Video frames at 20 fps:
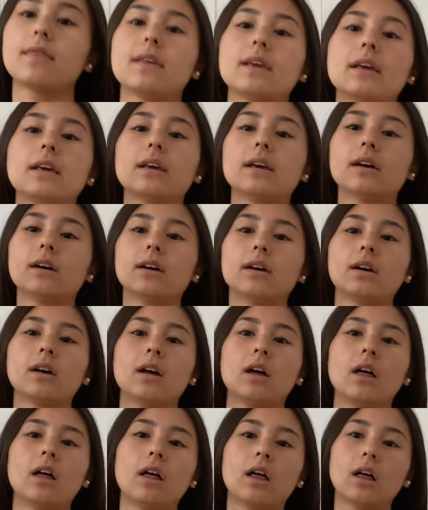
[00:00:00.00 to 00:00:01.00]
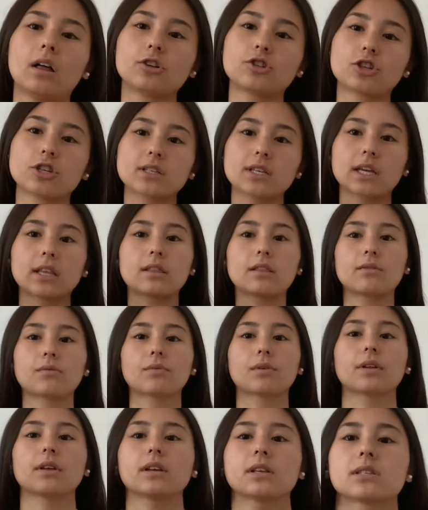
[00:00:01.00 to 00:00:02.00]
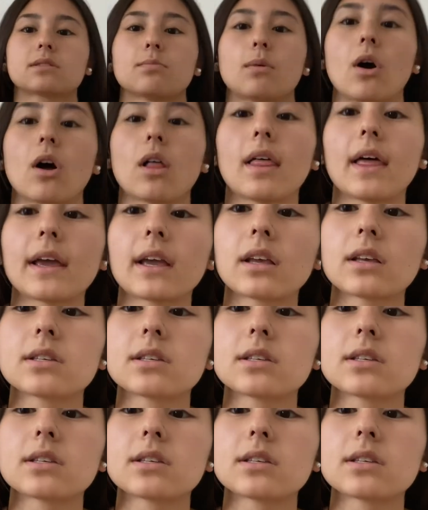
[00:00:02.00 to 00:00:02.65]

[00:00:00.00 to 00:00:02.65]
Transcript: the just like the really small like